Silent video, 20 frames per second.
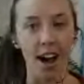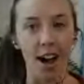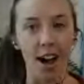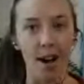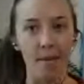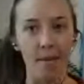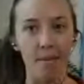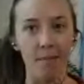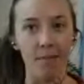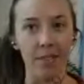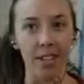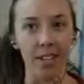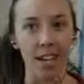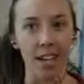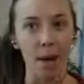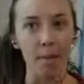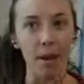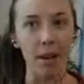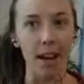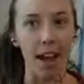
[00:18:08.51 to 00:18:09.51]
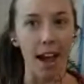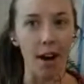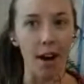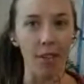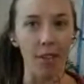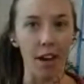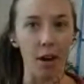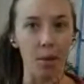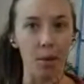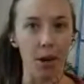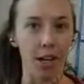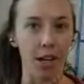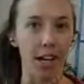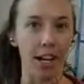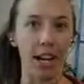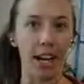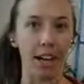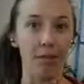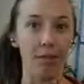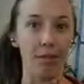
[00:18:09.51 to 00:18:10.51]
I mean, now that you're
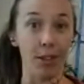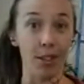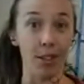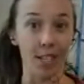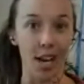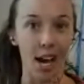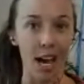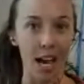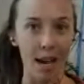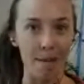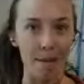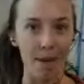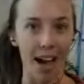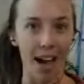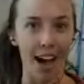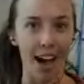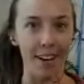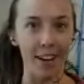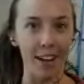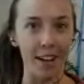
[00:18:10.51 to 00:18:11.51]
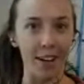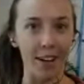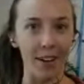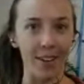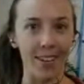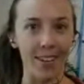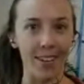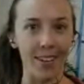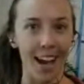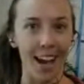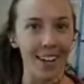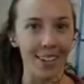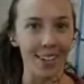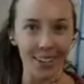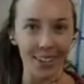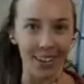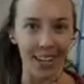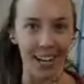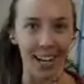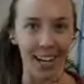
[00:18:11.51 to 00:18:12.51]
working full time, how do you
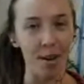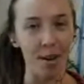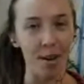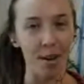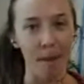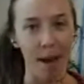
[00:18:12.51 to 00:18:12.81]
do it?